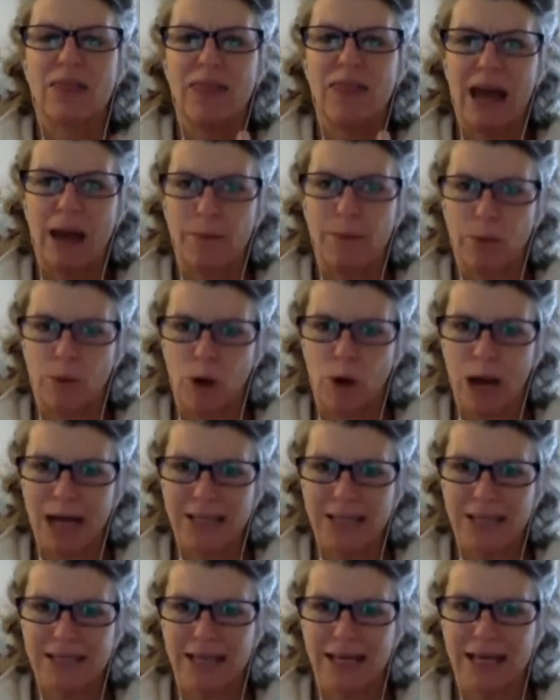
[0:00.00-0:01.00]
that
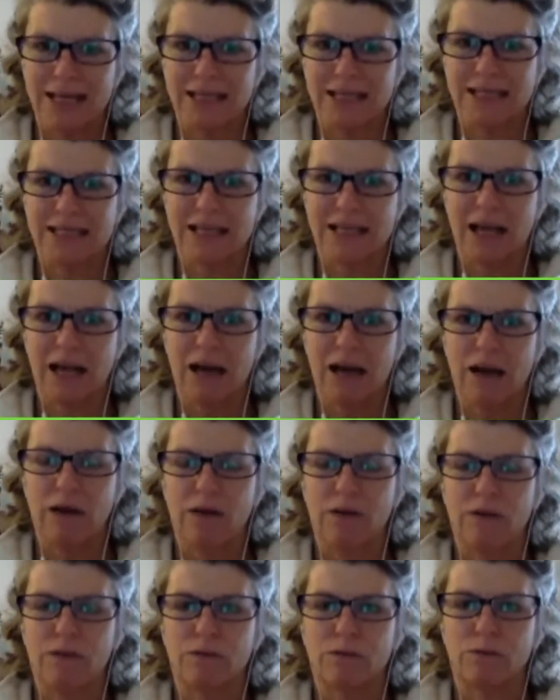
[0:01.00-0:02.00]
process
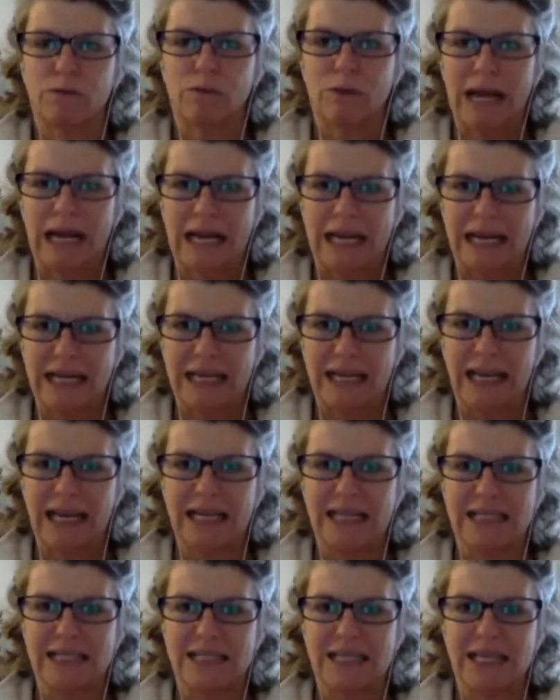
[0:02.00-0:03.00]
of
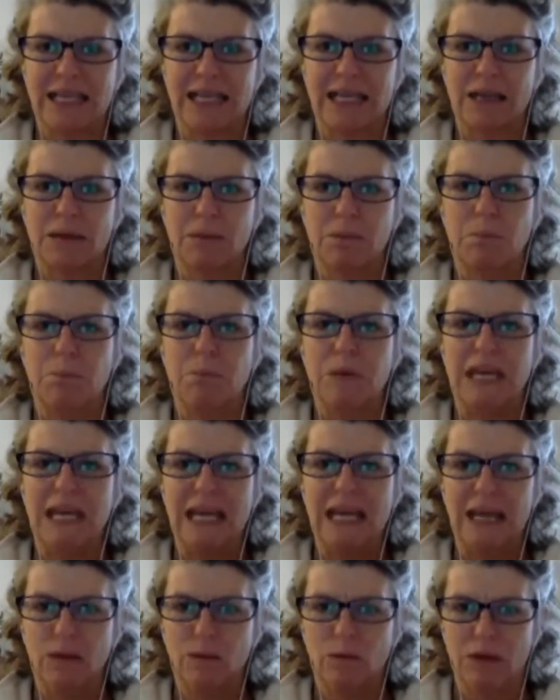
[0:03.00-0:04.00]
recognizing,
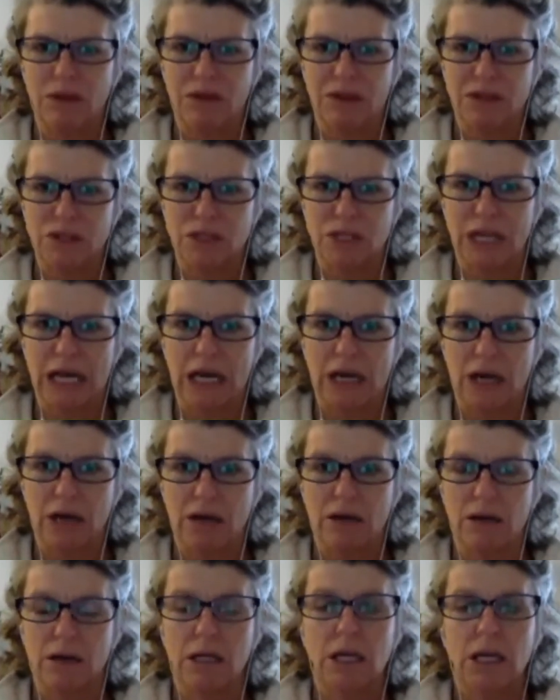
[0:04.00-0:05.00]
being with the
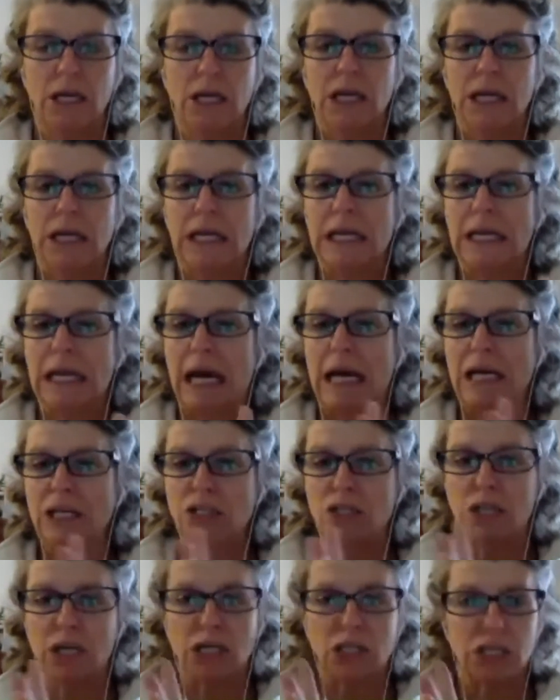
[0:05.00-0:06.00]
chatter, not
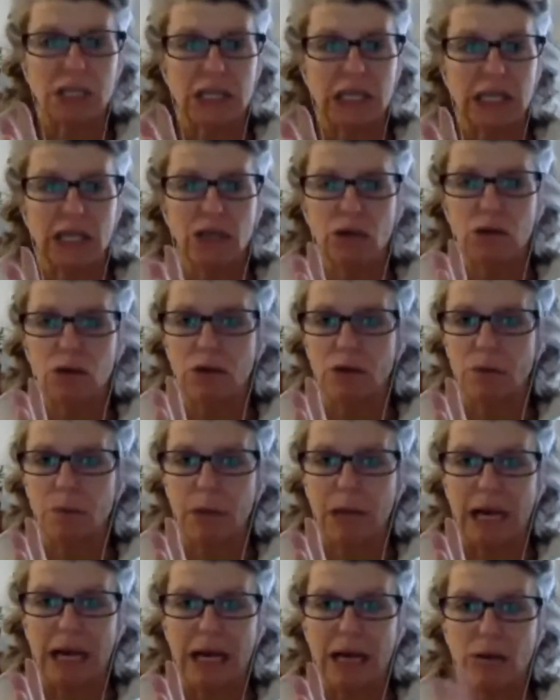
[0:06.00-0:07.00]
judging it, good or
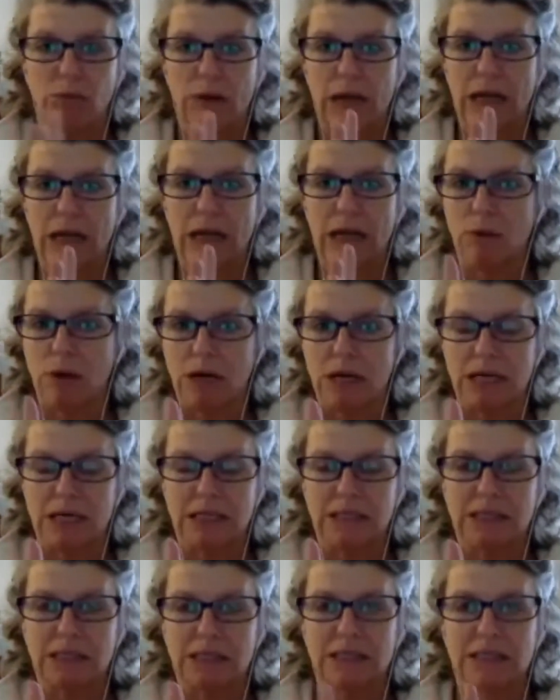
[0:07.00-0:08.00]
bad, right or
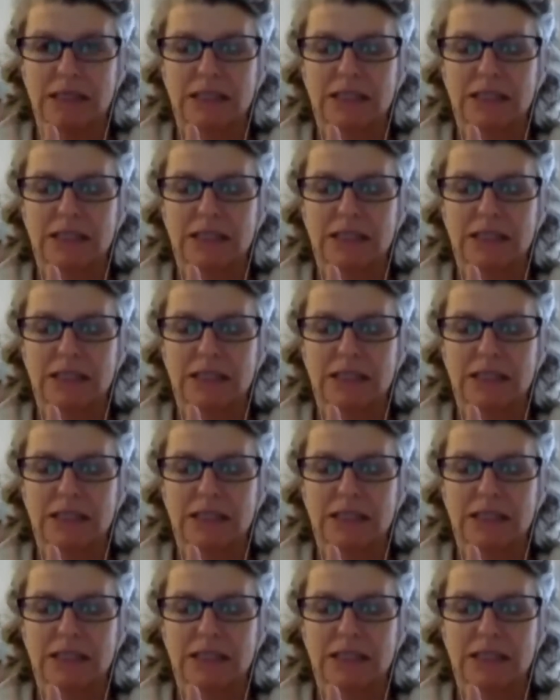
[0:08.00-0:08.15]
wrong,